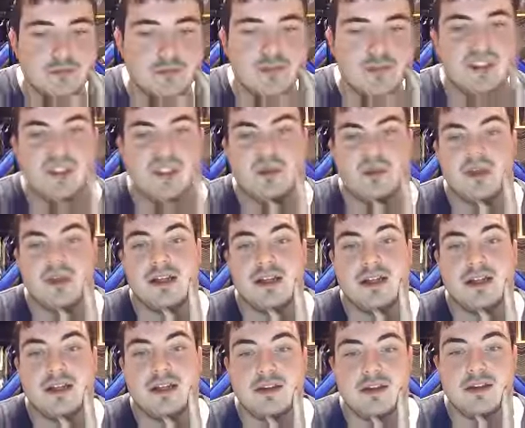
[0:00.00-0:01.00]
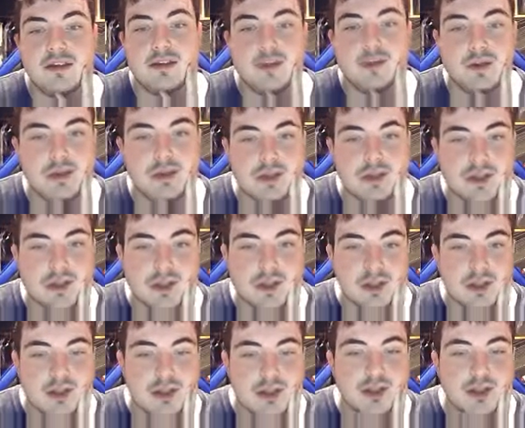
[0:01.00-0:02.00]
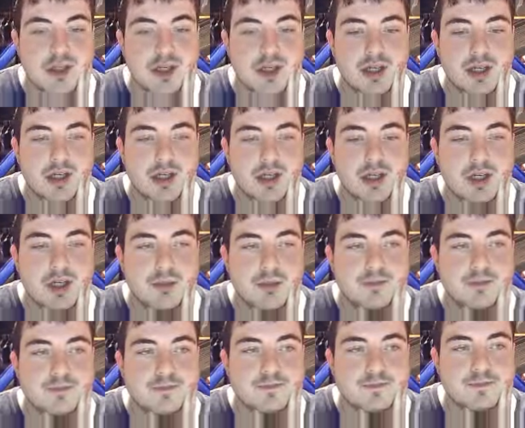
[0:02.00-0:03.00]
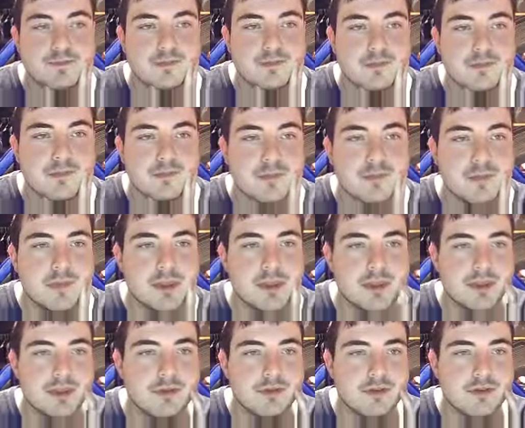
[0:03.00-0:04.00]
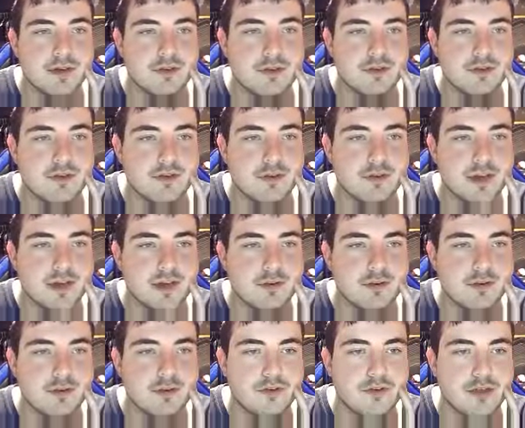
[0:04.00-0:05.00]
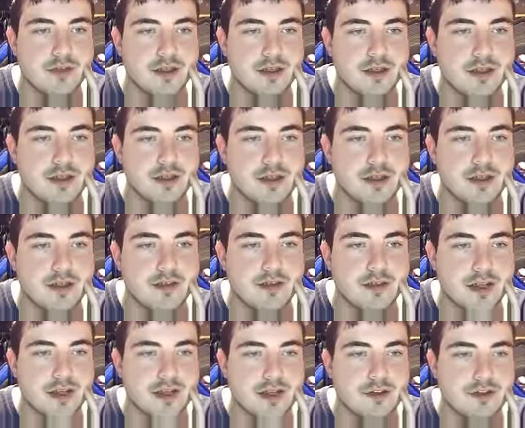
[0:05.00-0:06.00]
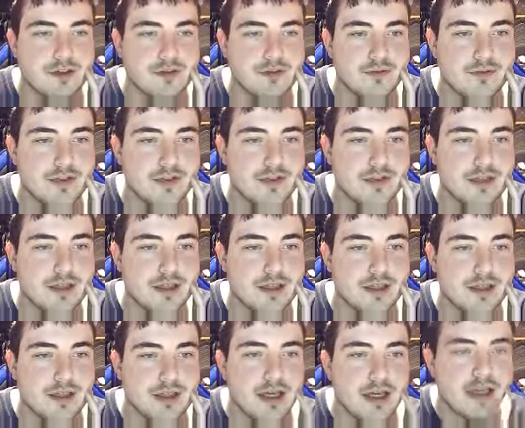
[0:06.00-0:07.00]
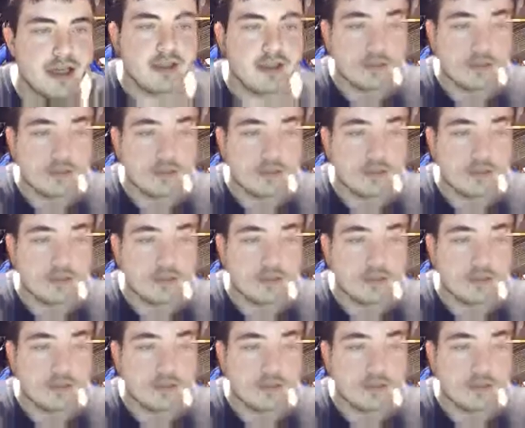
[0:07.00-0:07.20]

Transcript: See what he can do. Um, here's Francis now, Duffy. Dyche, Vildig, and